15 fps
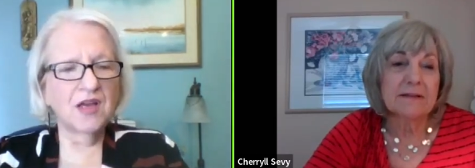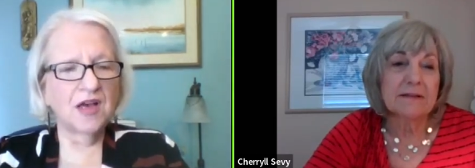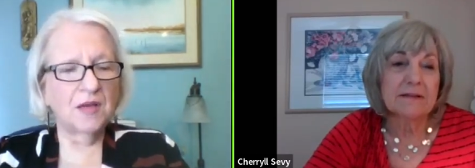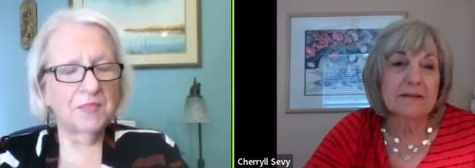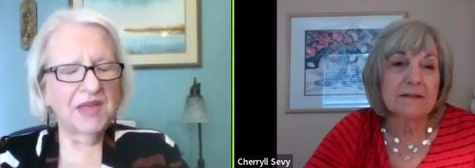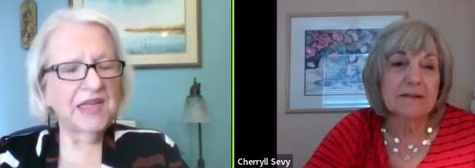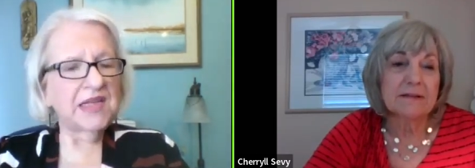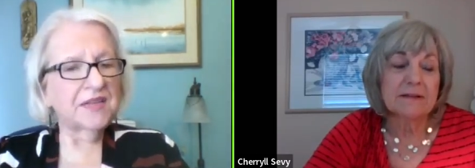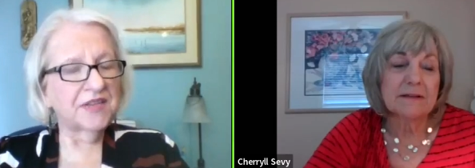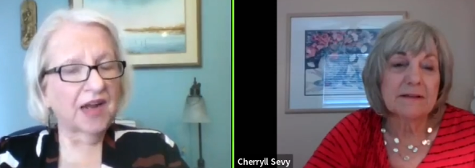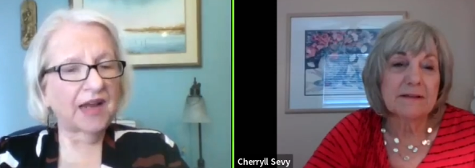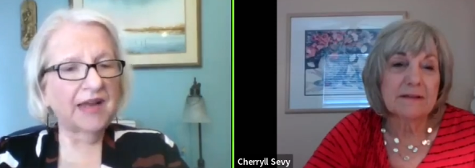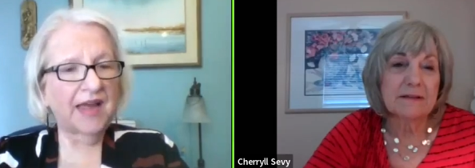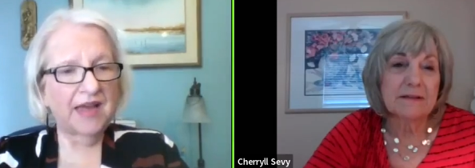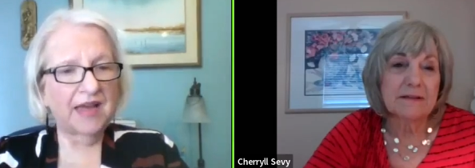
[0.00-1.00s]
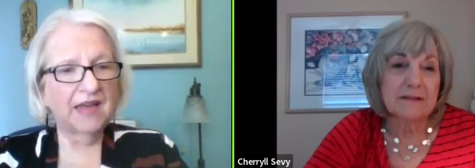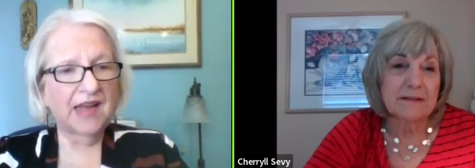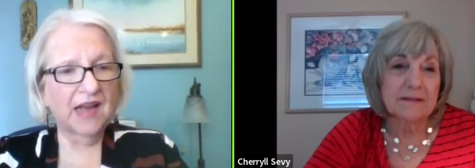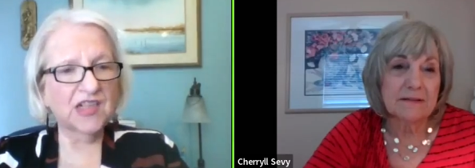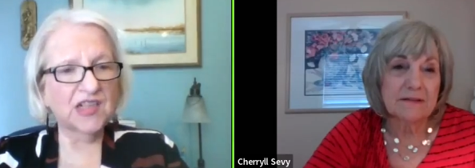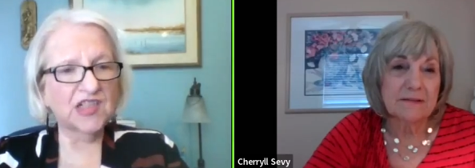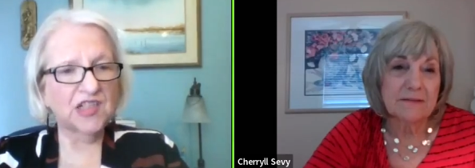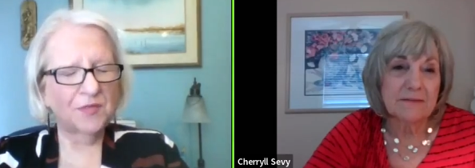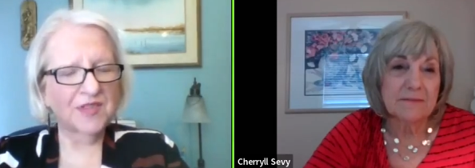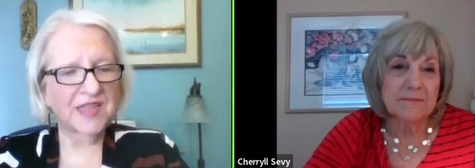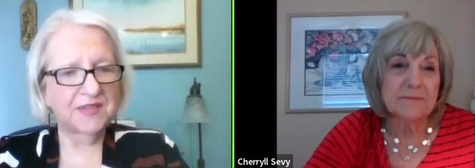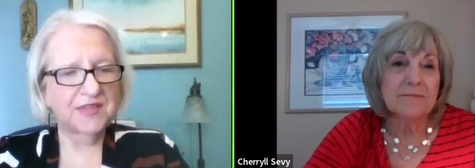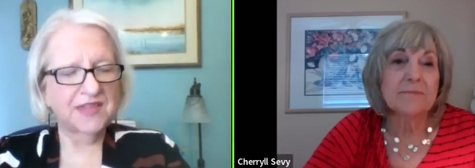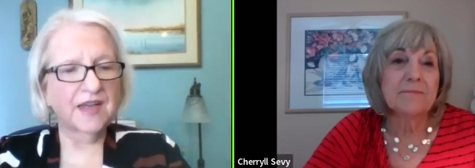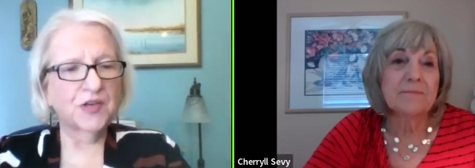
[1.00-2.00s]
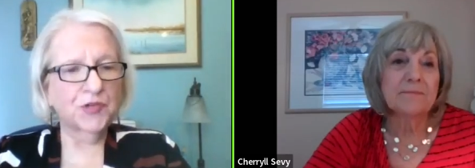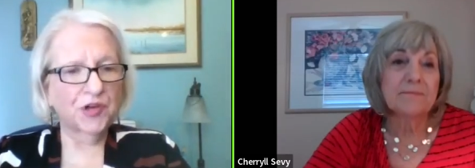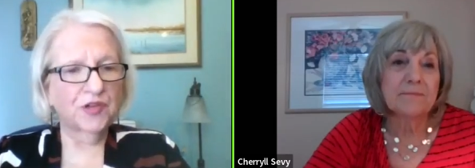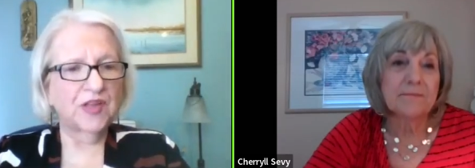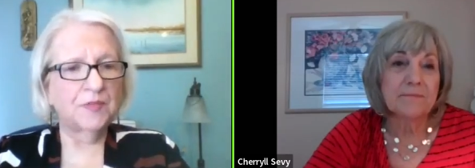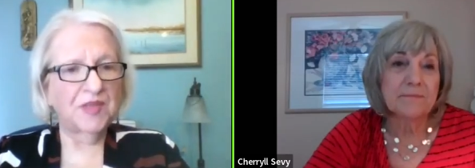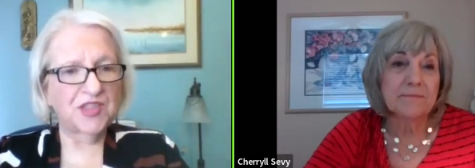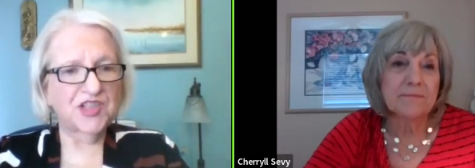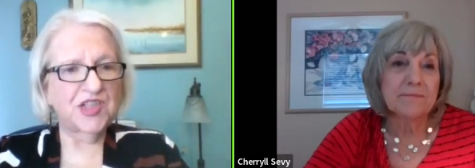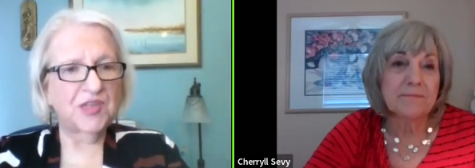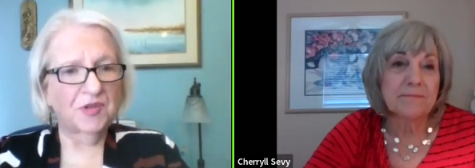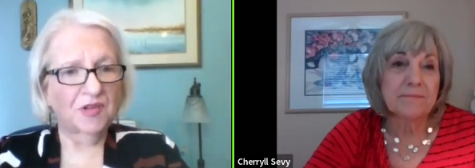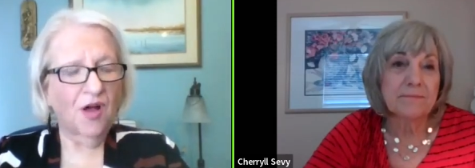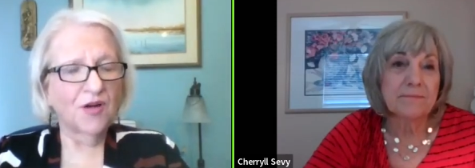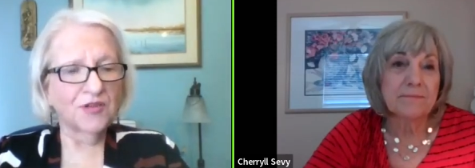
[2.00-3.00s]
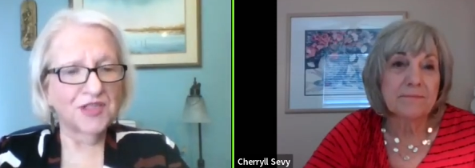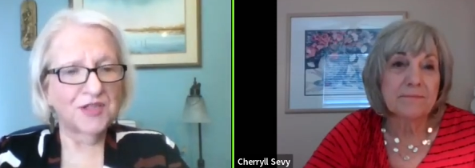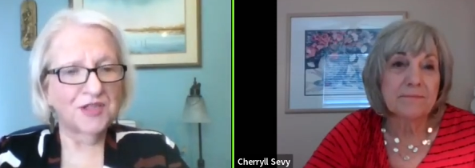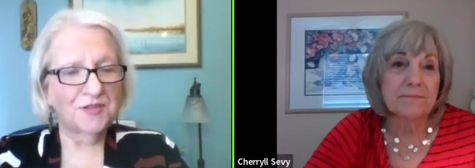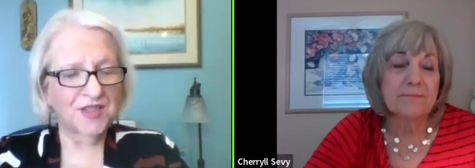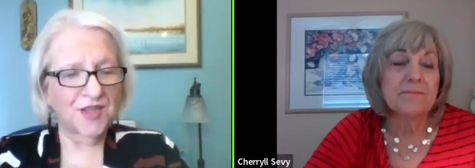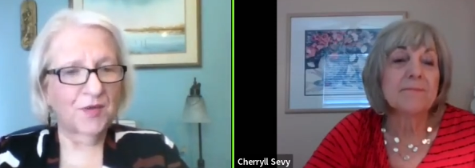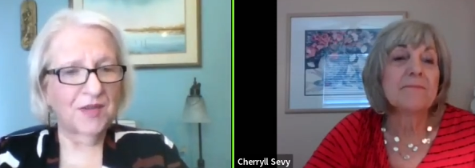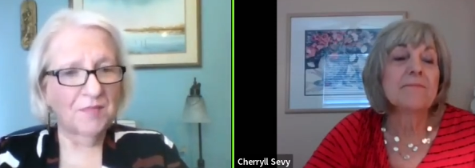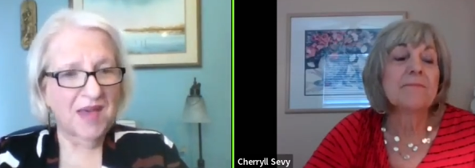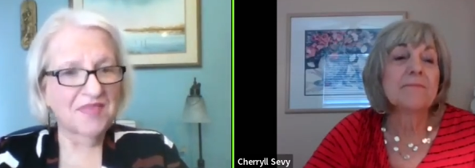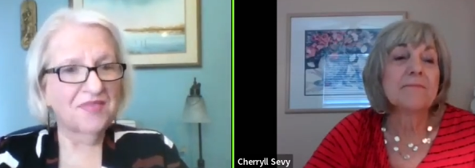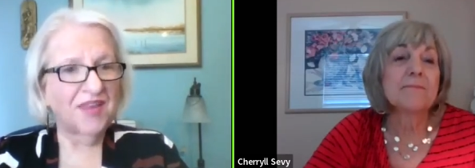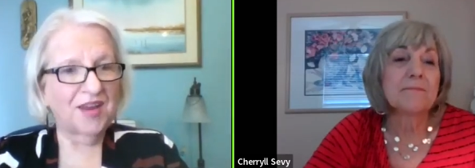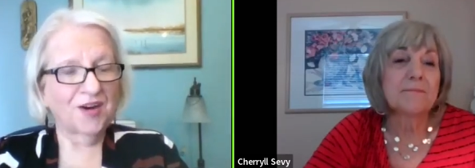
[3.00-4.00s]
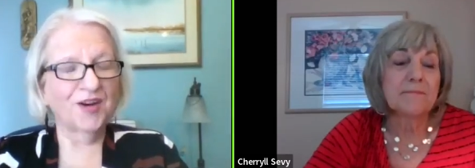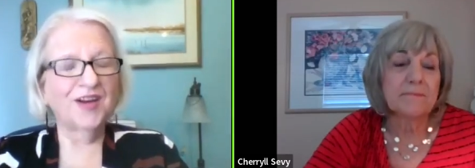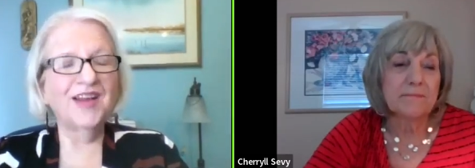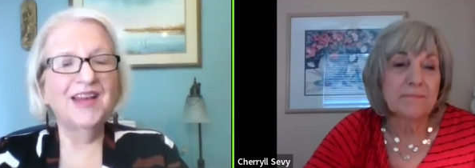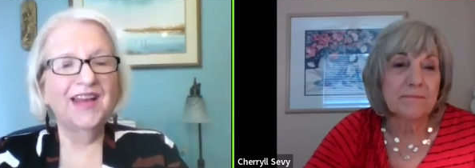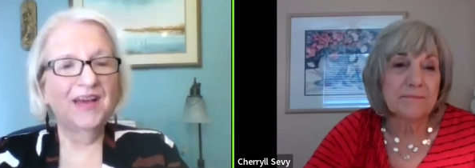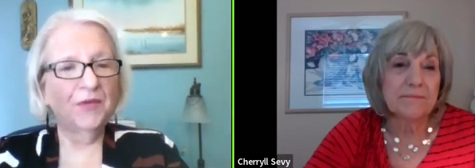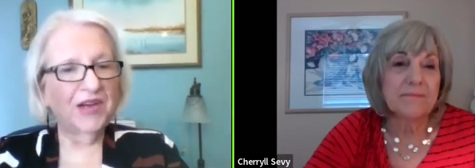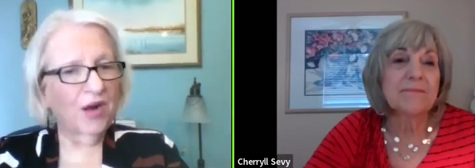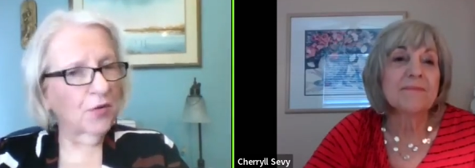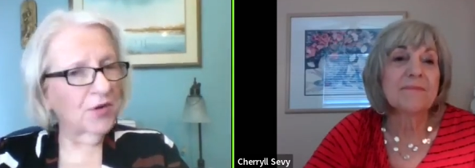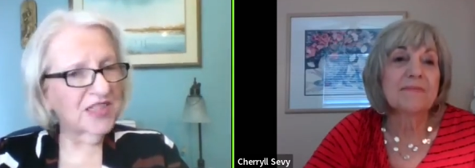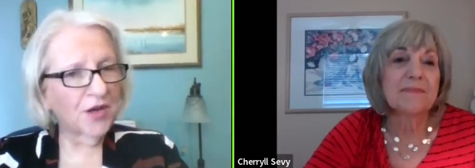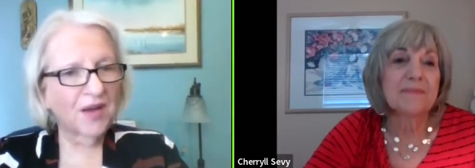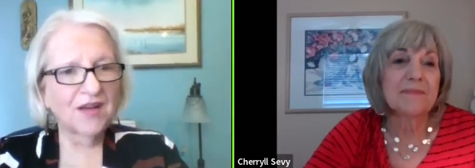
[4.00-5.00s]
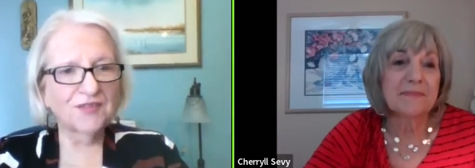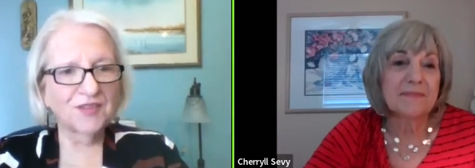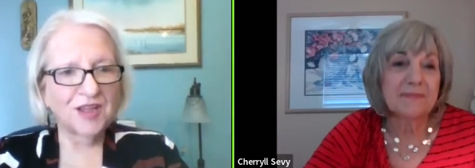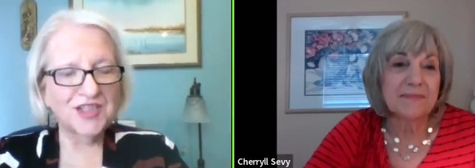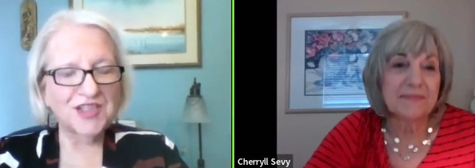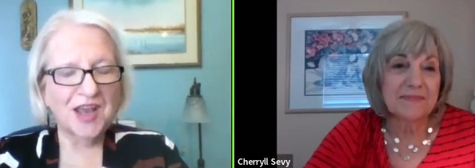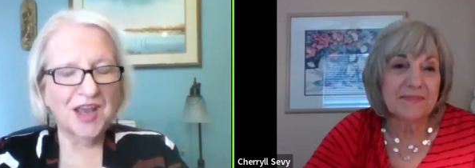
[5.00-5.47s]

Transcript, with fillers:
Speaker 1: a meeting that I had. Actually, it was at this country club that she belonged to. So we met there. We'd always go have lunch